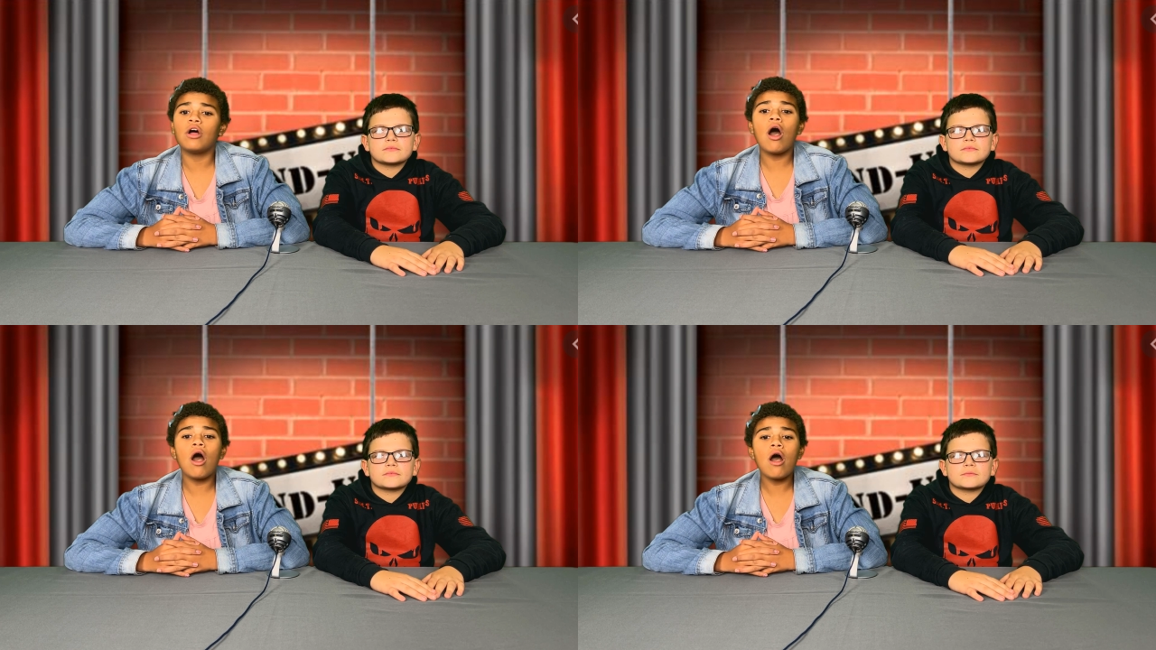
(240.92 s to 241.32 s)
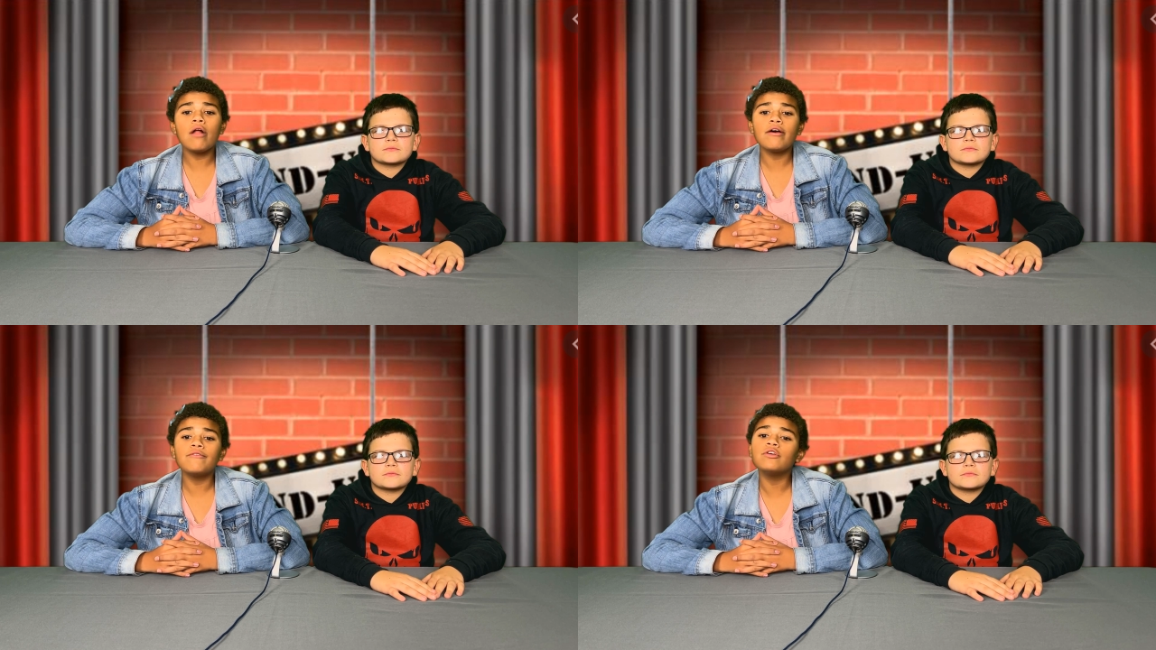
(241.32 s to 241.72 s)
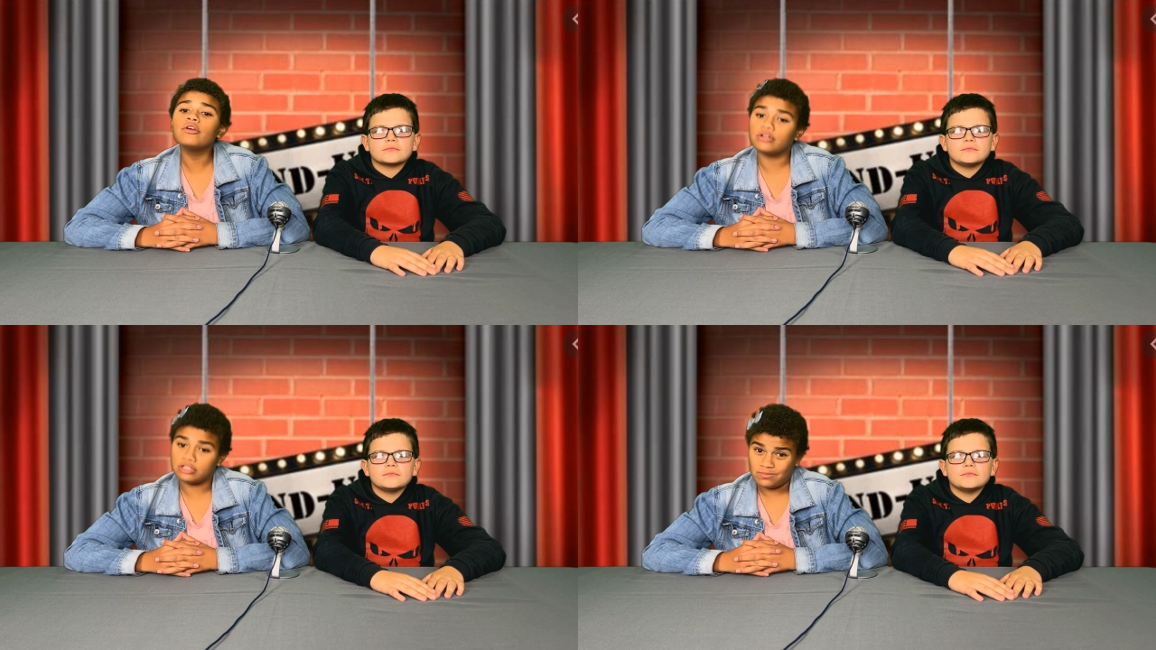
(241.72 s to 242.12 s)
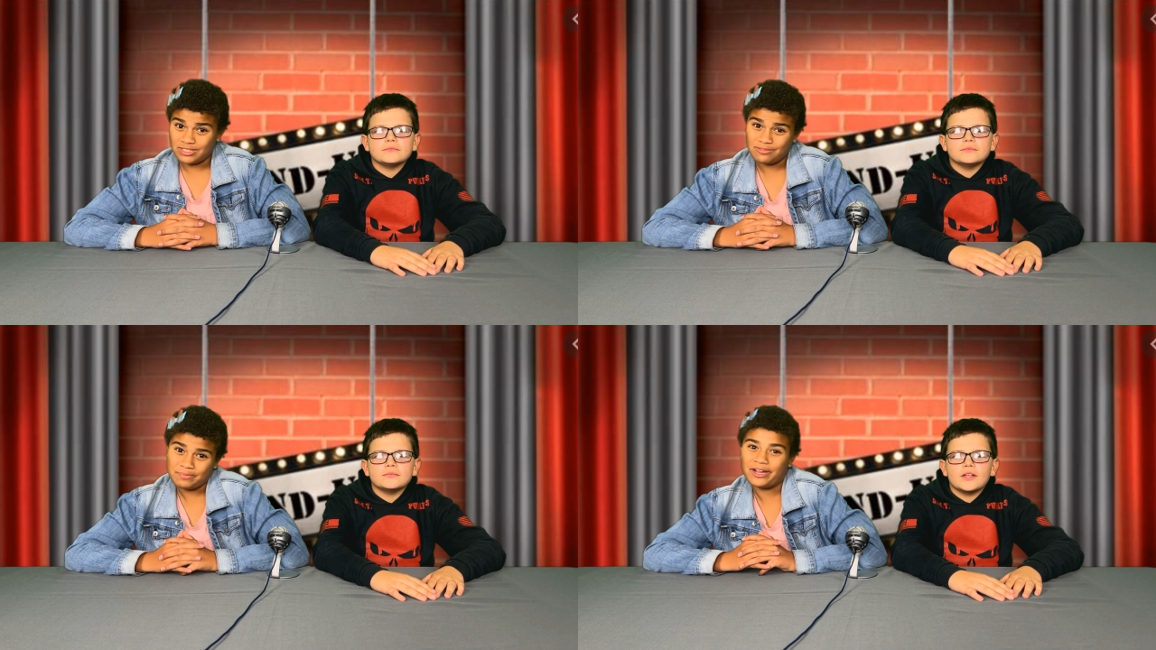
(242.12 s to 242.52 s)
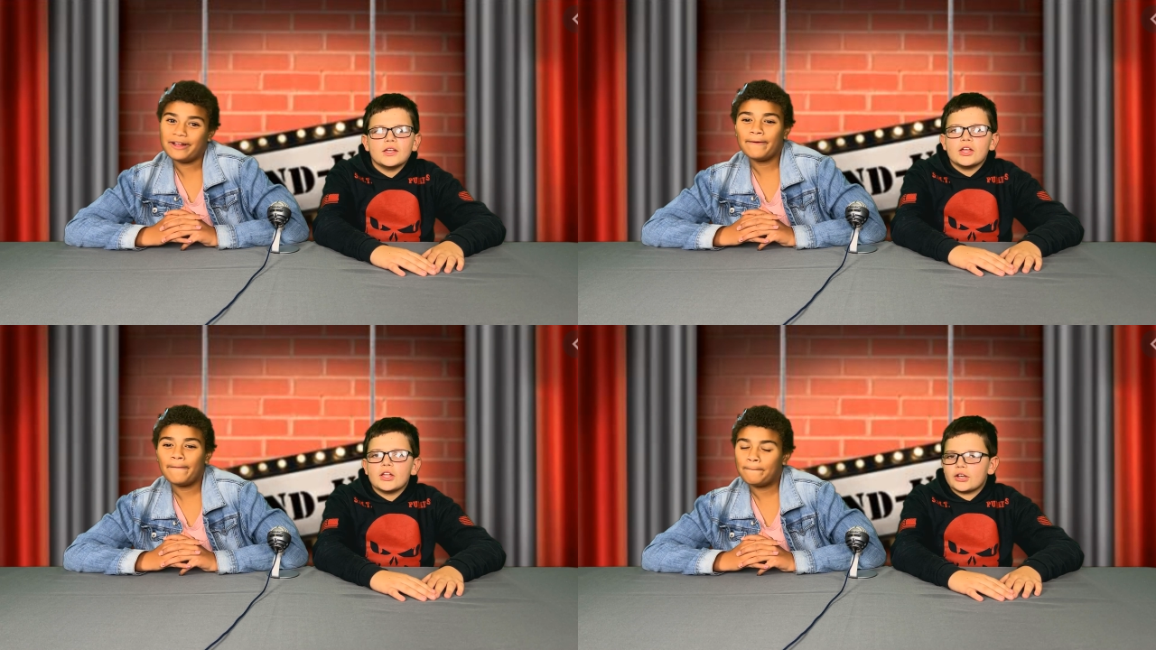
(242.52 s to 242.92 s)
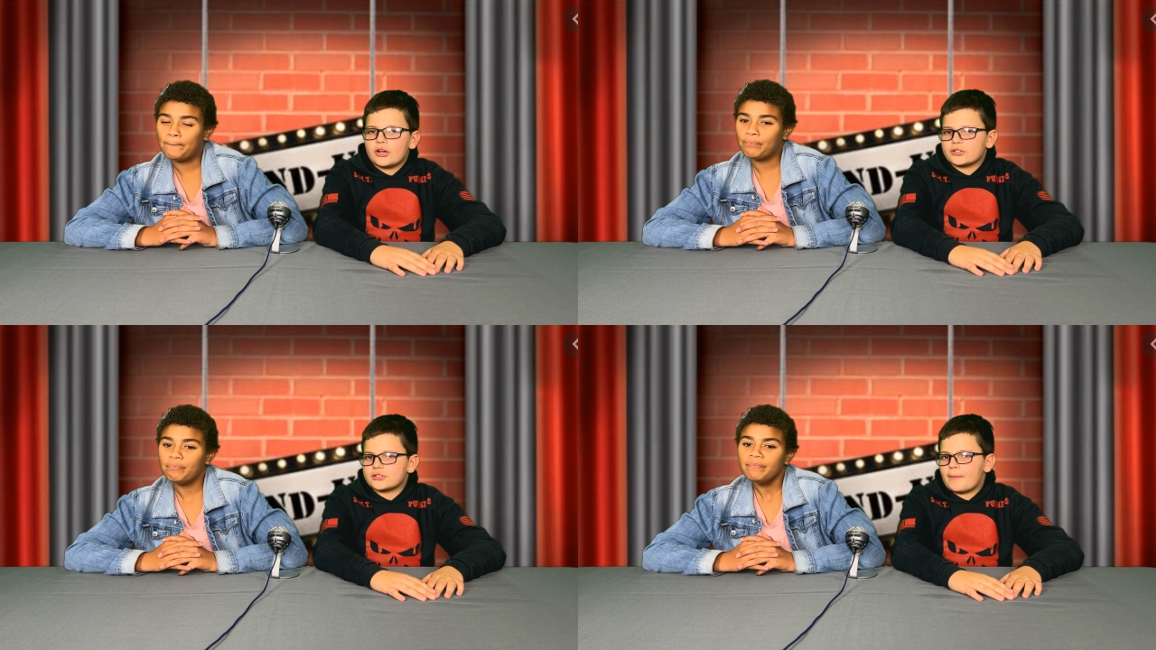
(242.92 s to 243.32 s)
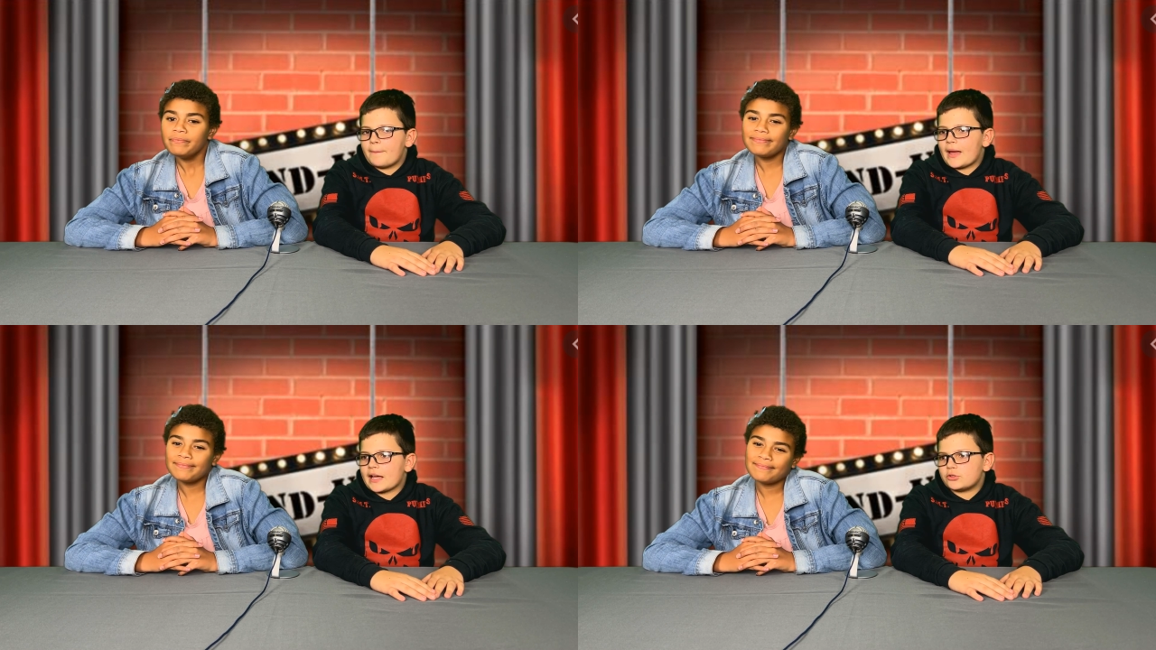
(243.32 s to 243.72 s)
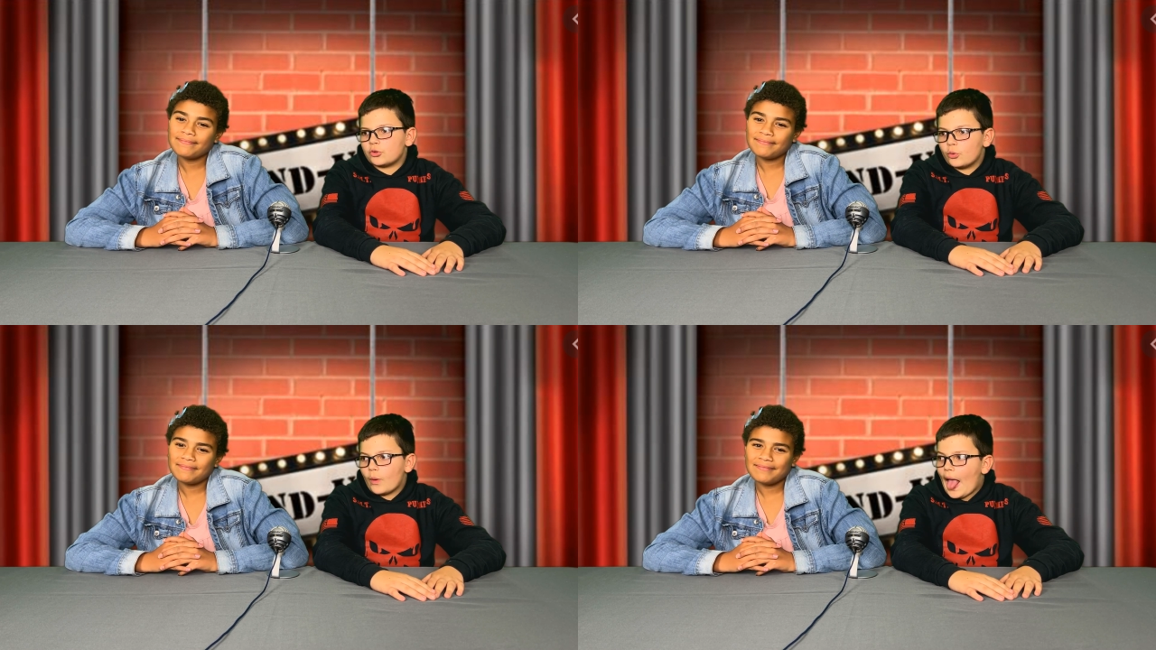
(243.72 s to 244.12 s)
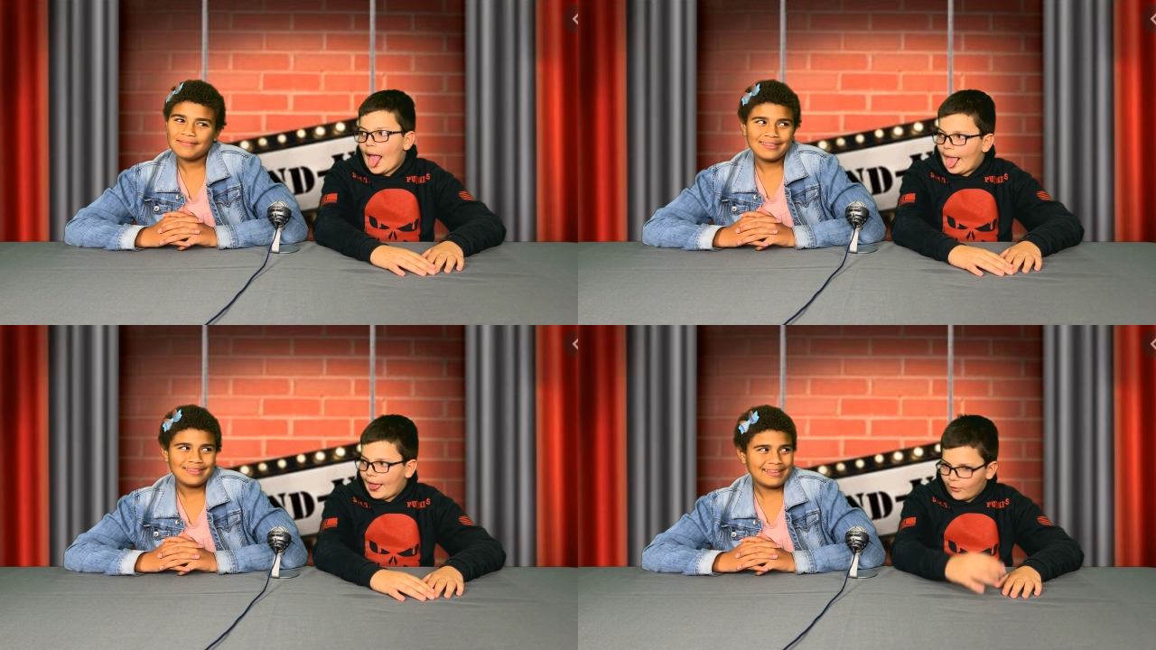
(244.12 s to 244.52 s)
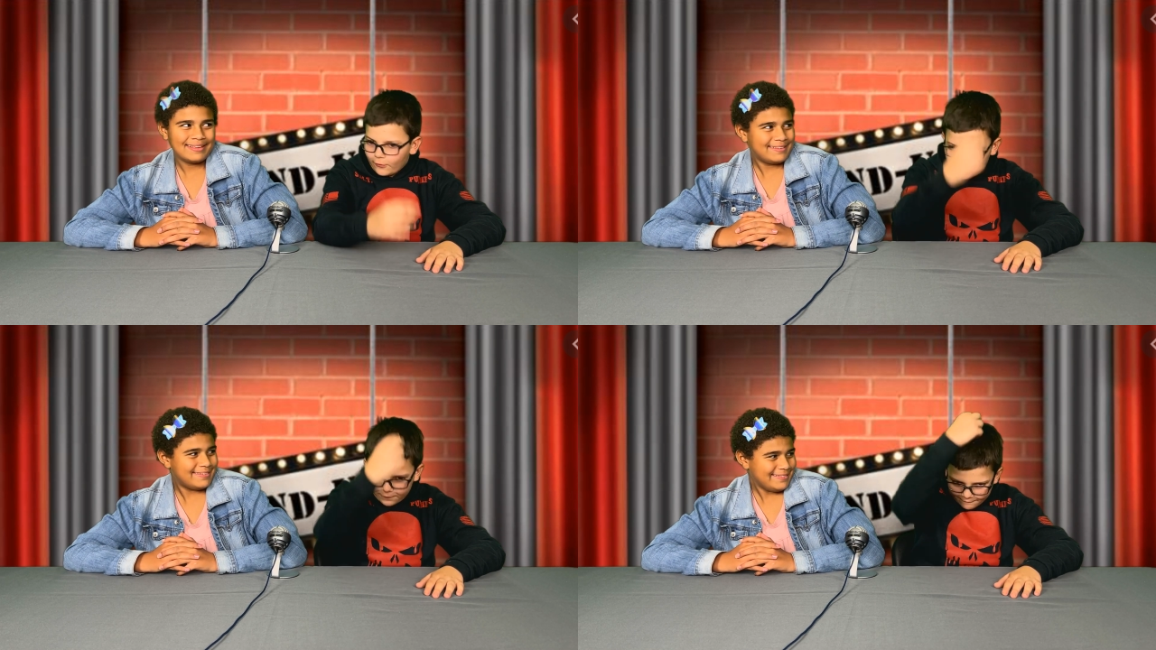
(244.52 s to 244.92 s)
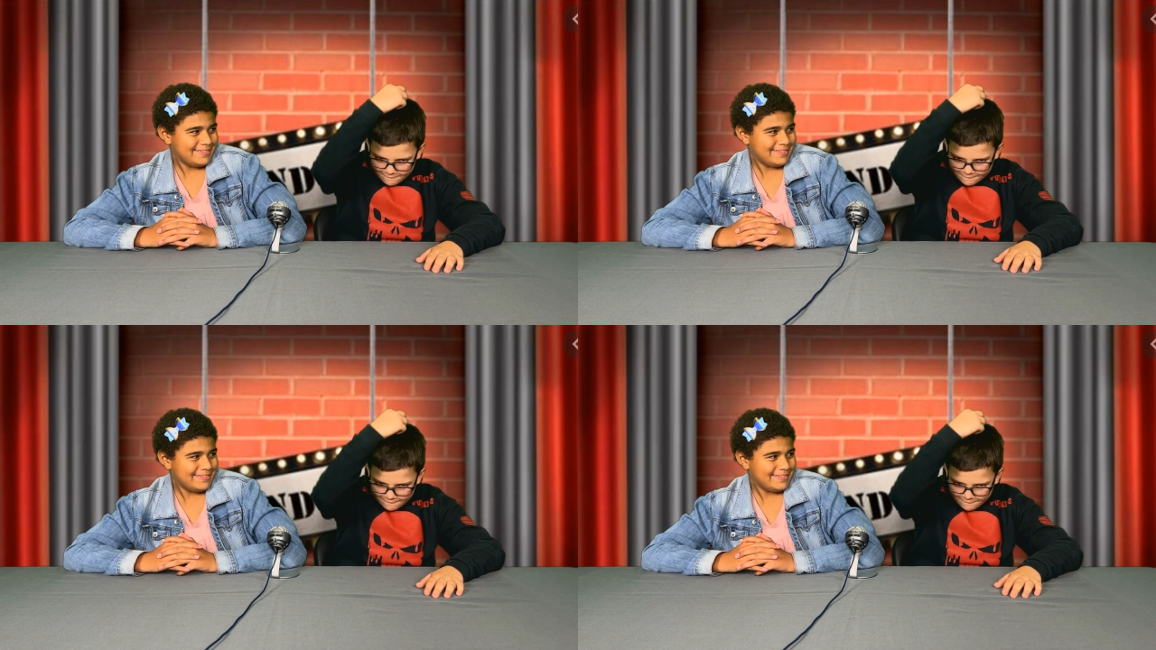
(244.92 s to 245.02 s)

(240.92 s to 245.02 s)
Speaker 1: all of their Christmas spirit?
Speaker 2: Nurse them back to elf.